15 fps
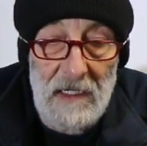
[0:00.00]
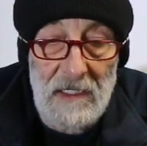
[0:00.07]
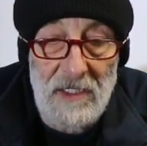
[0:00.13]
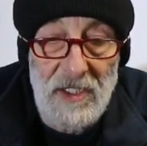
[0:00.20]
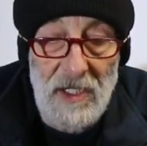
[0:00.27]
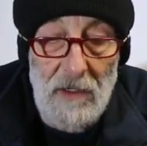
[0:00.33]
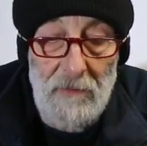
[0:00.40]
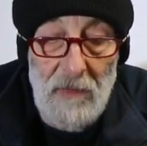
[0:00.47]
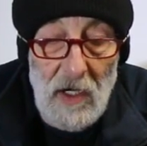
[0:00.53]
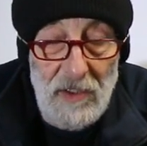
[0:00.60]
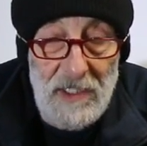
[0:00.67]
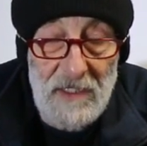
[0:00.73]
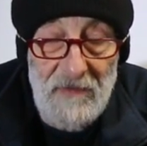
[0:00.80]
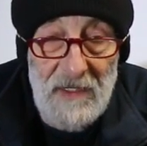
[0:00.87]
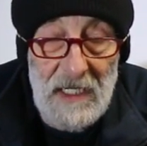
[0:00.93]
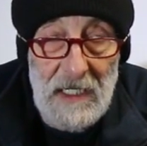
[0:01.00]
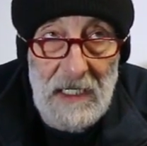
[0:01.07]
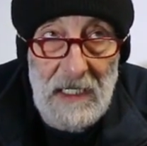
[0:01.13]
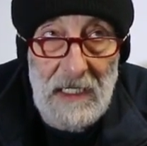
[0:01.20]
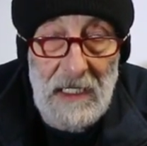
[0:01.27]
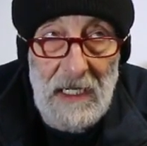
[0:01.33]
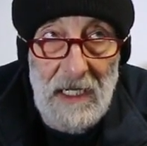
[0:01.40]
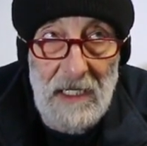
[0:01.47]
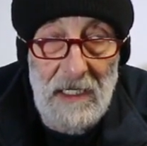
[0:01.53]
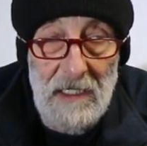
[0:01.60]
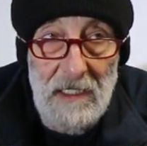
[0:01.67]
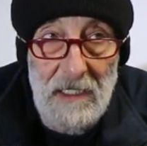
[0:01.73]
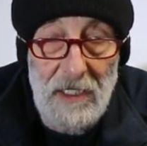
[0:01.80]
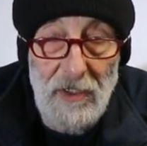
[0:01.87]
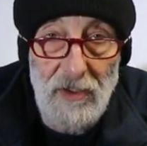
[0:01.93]
So most of the
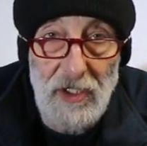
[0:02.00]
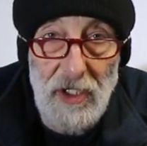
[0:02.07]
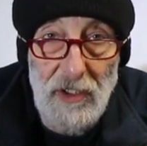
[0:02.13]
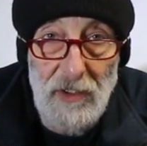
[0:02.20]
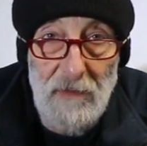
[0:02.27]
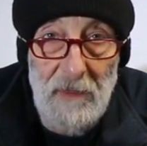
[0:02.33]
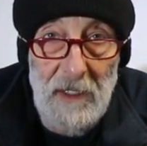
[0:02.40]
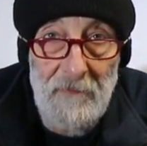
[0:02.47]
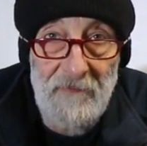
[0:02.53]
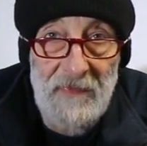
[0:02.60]
YouTube